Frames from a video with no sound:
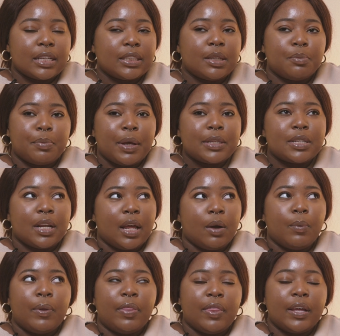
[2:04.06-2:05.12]
actually better, like,
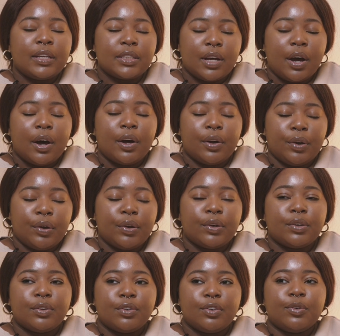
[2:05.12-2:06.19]
when things are
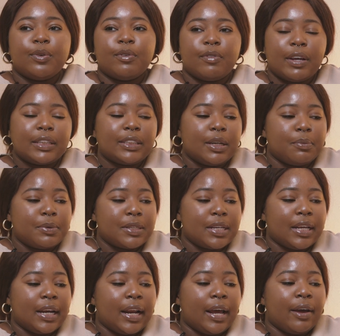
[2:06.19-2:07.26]
good, to invest in a
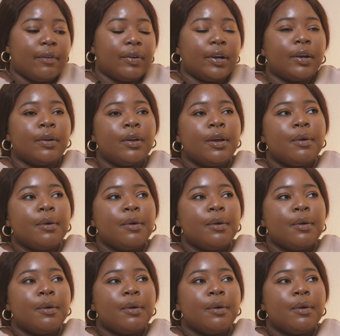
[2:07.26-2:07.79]
particular area.